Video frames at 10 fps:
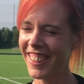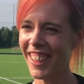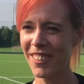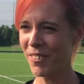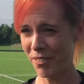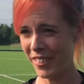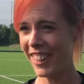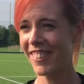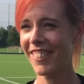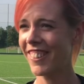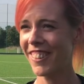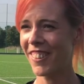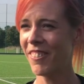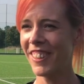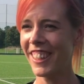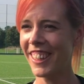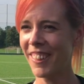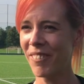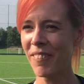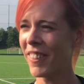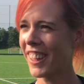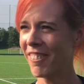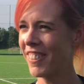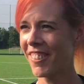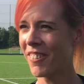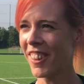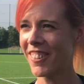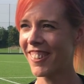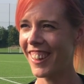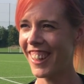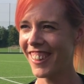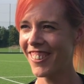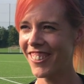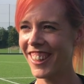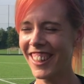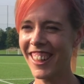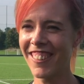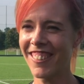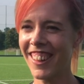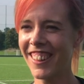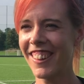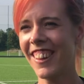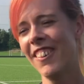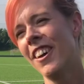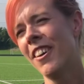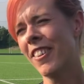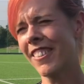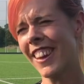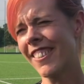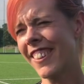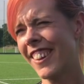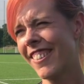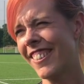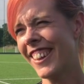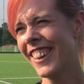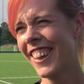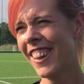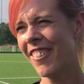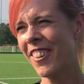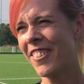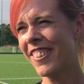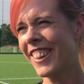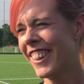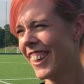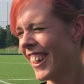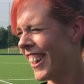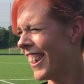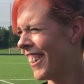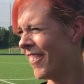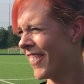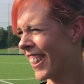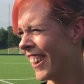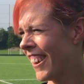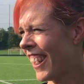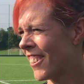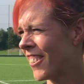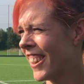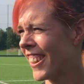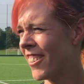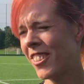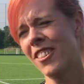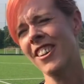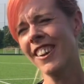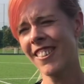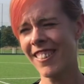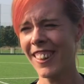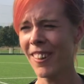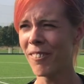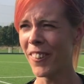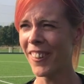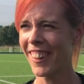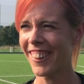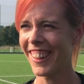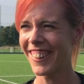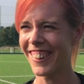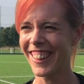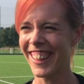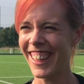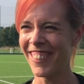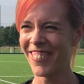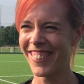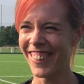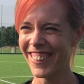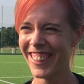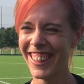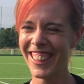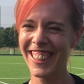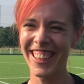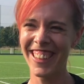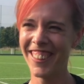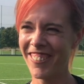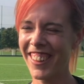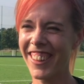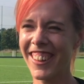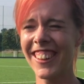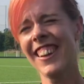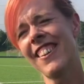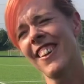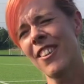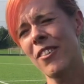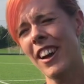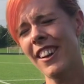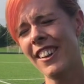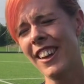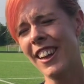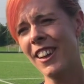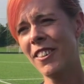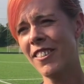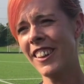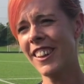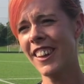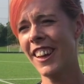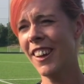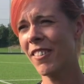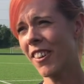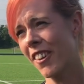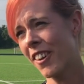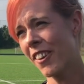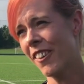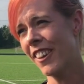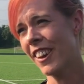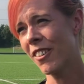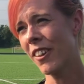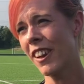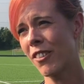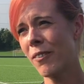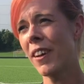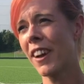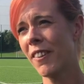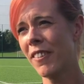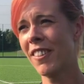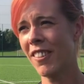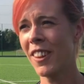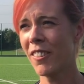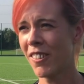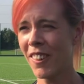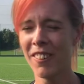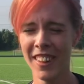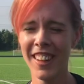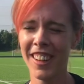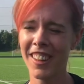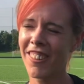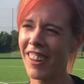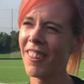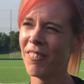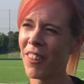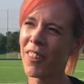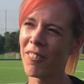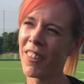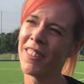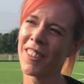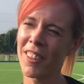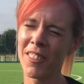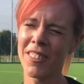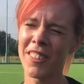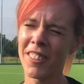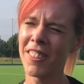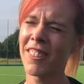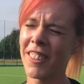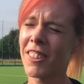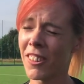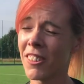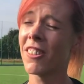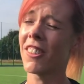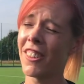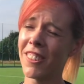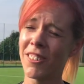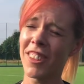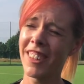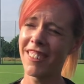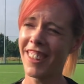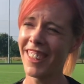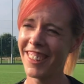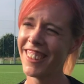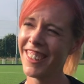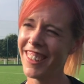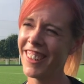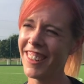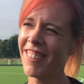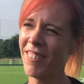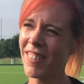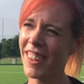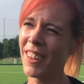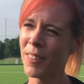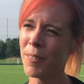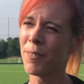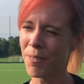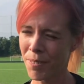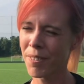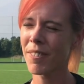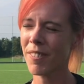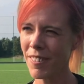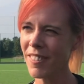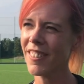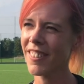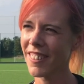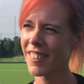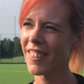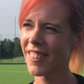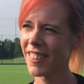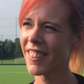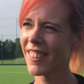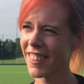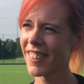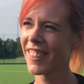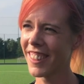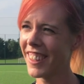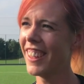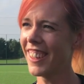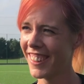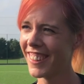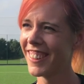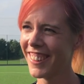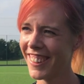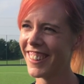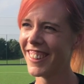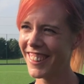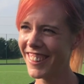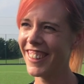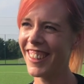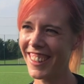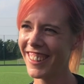Yeah, it's brilliant to see so many people coming to watch today. Really nice and fantastic to see Rosie getting the hat-trick, and she's tried to steal the ball at the end of the game. So, yeah, very good. And as well, Lucy got a goal, as well as Rebecca with two. So, great. More than one goal scorers, I'm trying to say. And player of the match was awarded to TJ Dickens as well, your first signing, of course. And she does